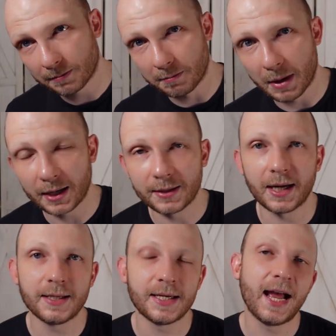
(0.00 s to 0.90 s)

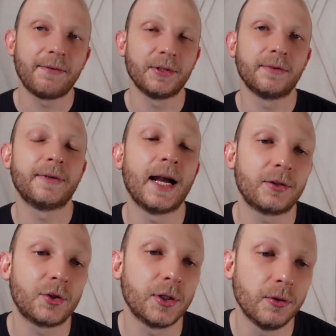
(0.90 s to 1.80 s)
monetize after the
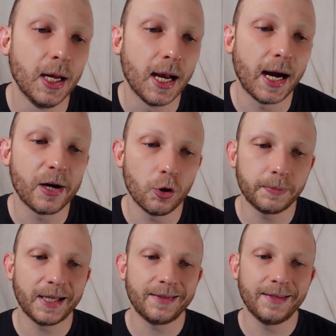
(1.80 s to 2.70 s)
fact. So I
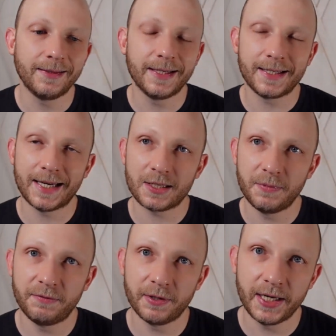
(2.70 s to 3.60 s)
hope that this has
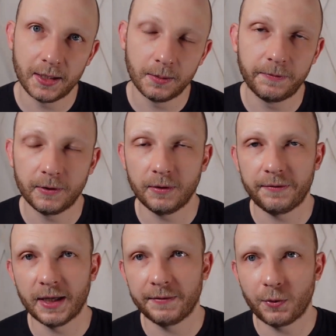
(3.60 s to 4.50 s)
been very helpful.
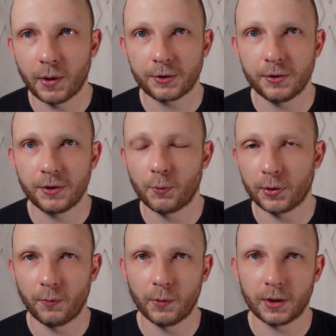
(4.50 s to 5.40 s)
If you have any questions, you're more
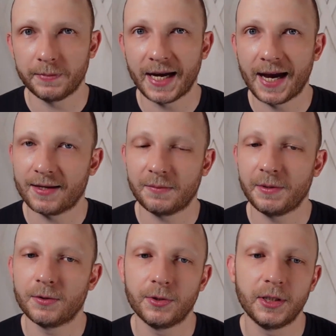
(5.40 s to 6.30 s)
than welcome to ask
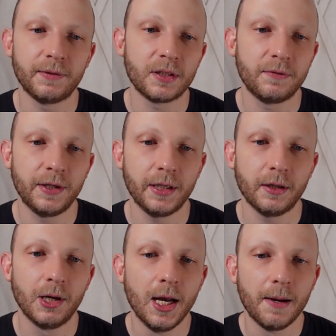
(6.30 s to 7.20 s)
me underneath this
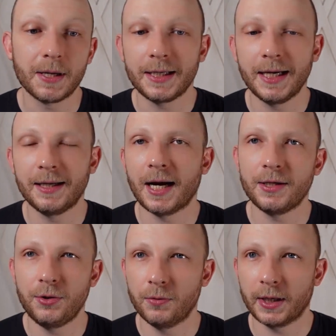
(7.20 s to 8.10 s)
video. But again, I
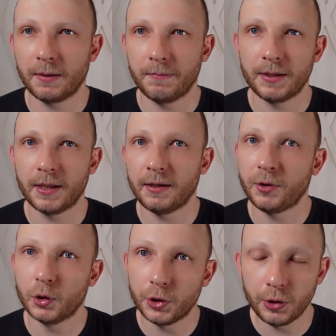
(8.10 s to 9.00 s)
do recommend that if
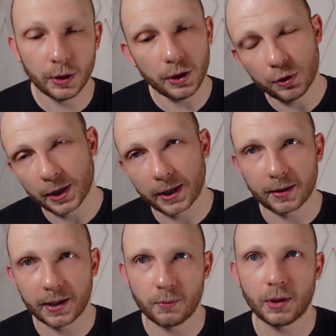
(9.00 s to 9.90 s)
you're new, that you check
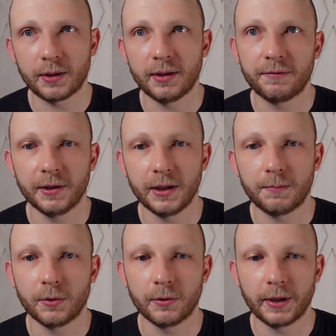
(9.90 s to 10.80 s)
out that Wealthy
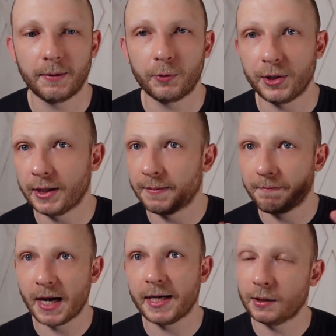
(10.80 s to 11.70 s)
Affiliate program, where you can get
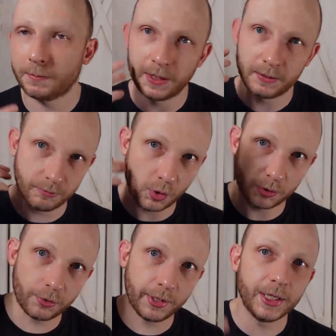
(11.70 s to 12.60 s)
my help and all
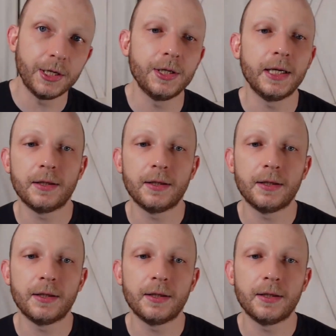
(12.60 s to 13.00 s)
the training you need